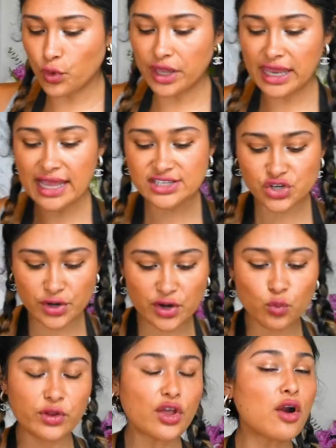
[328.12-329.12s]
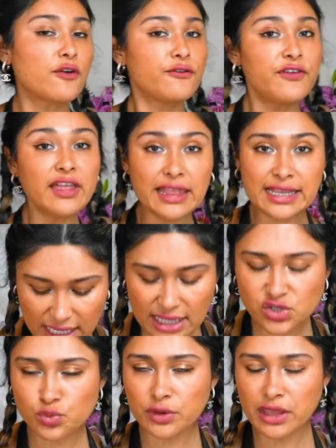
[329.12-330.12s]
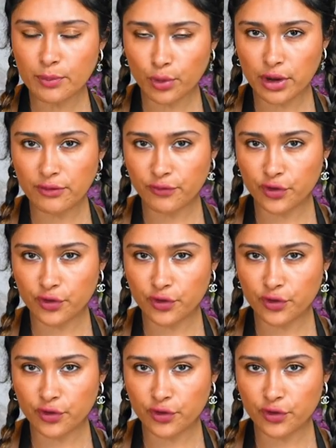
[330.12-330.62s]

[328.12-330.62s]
We're gonna get started with our filling. It's really important